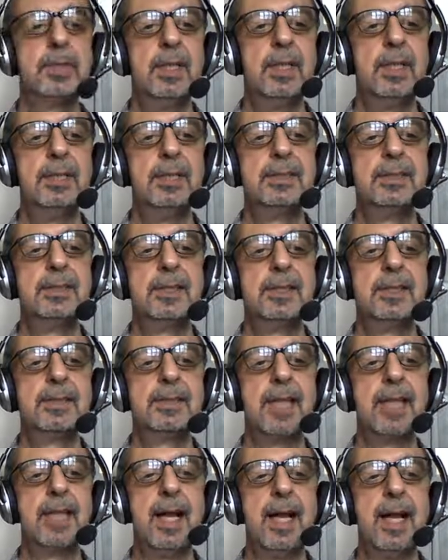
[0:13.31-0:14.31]
6
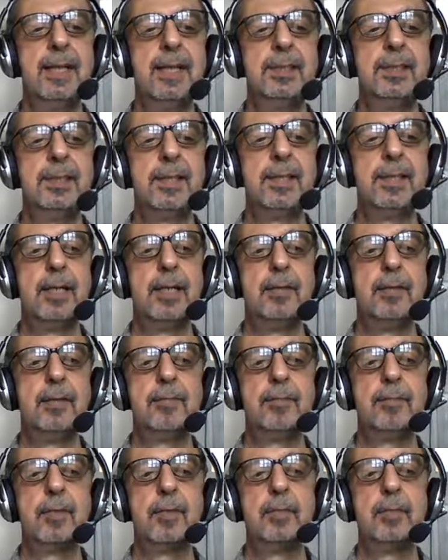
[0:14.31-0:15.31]
and 10
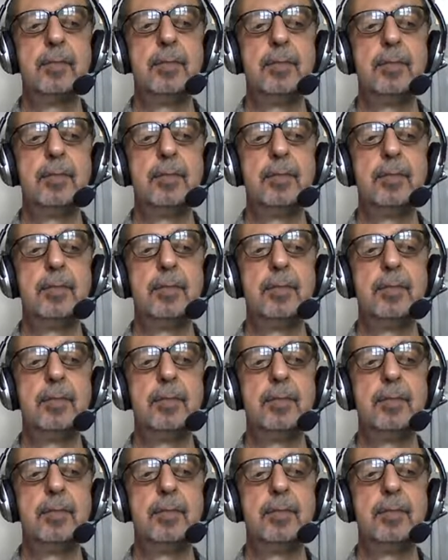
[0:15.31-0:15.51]
from